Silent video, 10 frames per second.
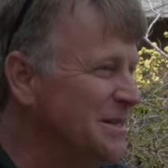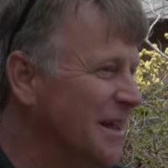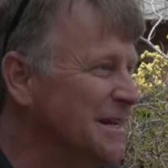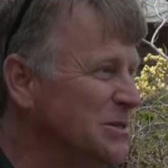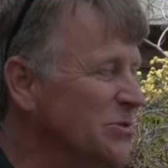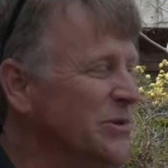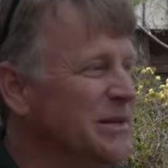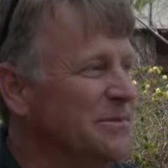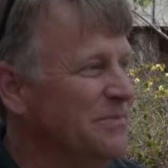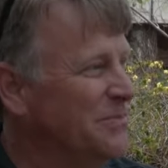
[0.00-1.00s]
like
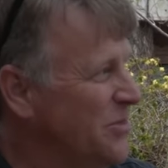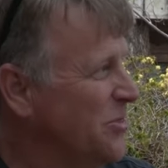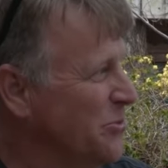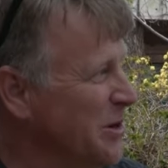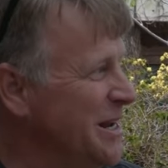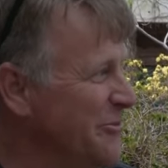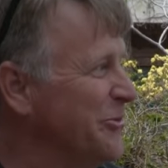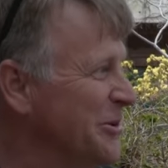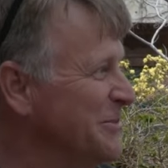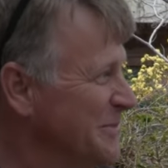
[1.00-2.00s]
doing three
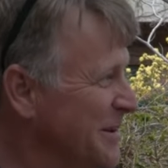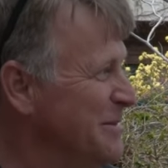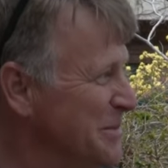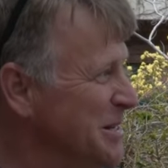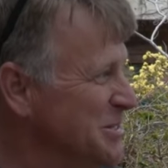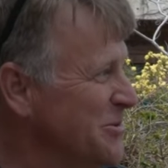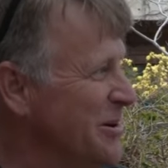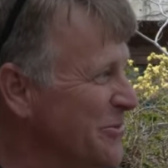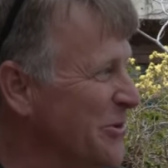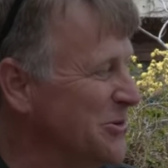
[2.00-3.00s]
different
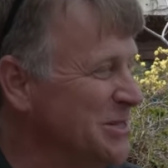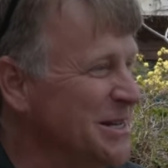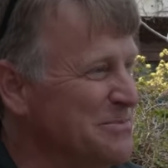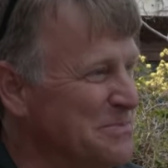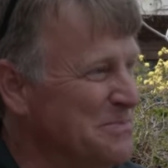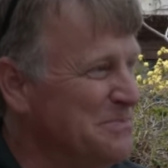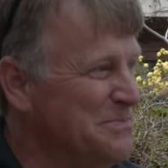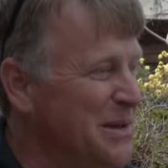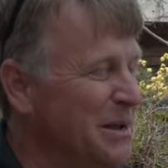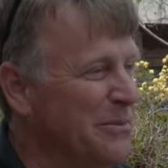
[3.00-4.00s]
administrative roles and
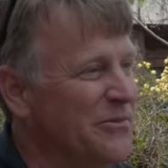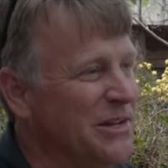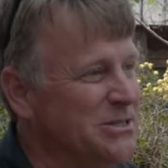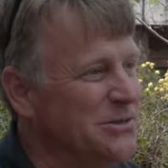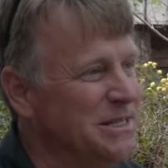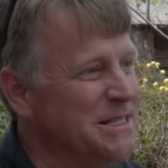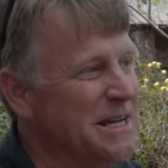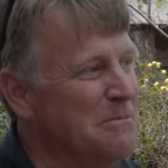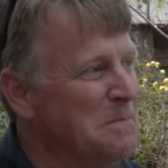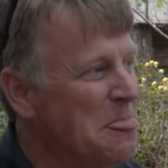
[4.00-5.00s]
being a professor at the
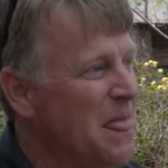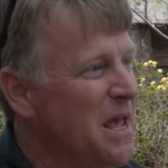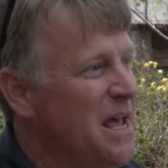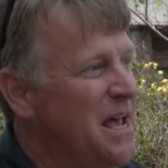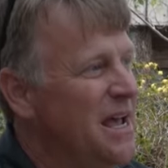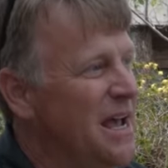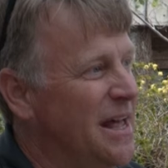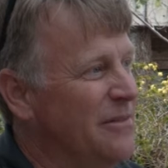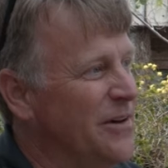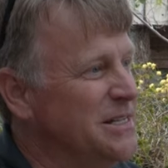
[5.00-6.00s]
time.
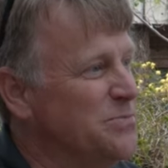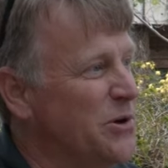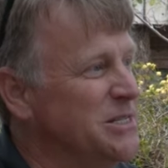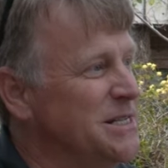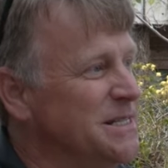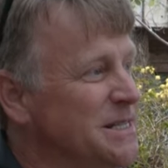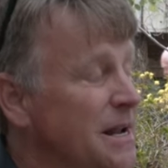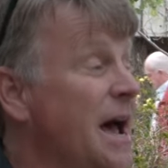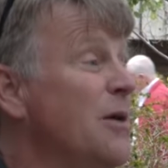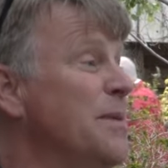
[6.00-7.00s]
And the vice president
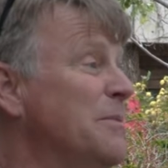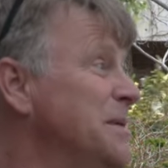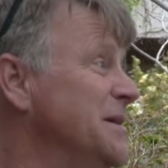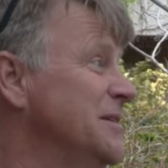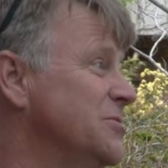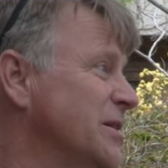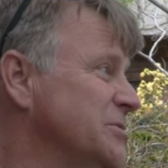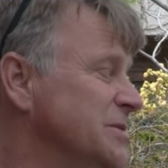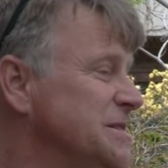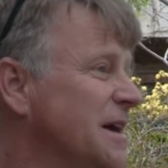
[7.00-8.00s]
said, How about being the
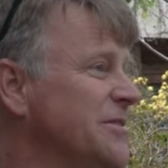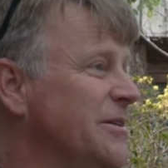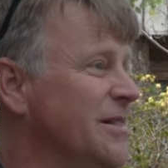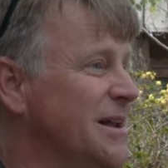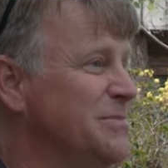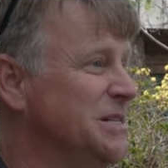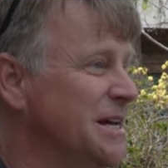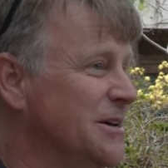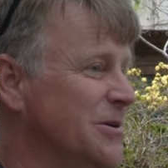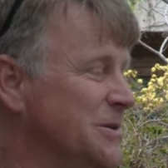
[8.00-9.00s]
director of the South Carolina
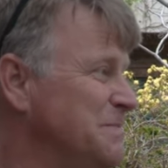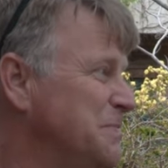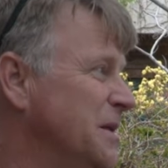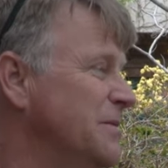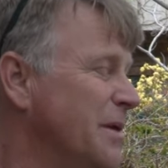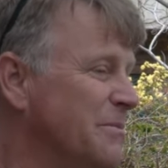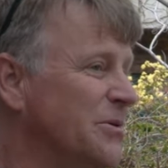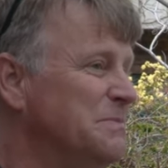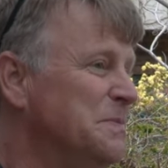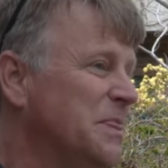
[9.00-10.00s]
Botanic Garden? And you
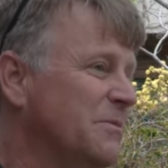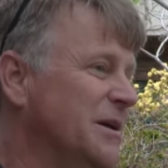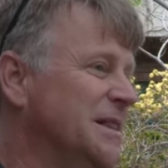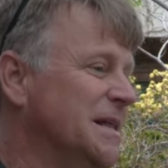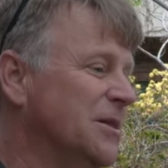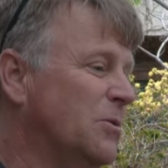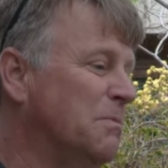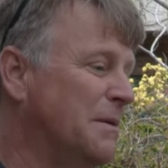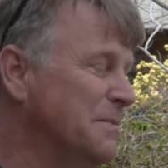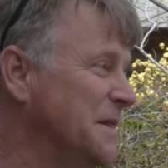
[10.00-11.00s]
remember, we had that little
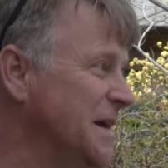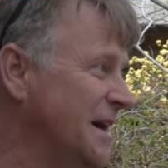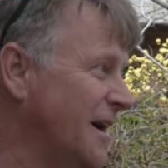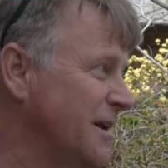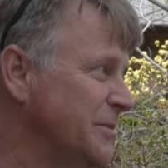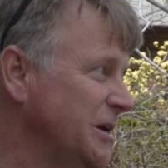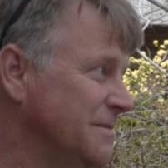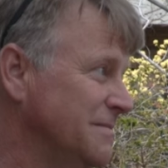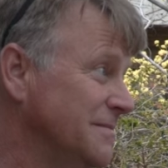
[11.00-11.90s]
bump in the economy